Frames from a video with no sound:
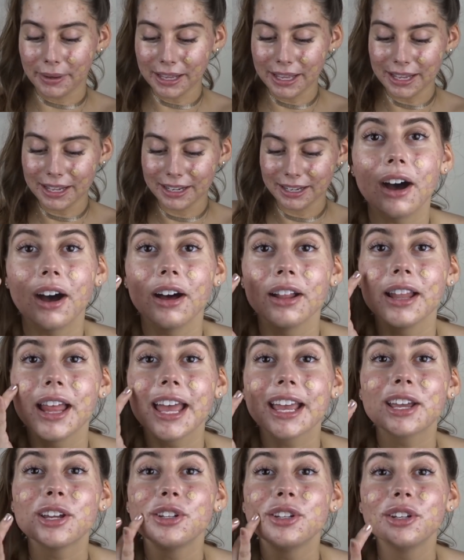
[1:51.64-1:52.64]
but all
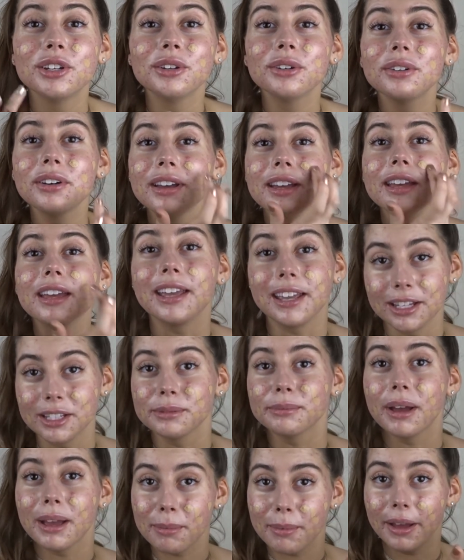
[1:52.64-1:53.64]
I could do is my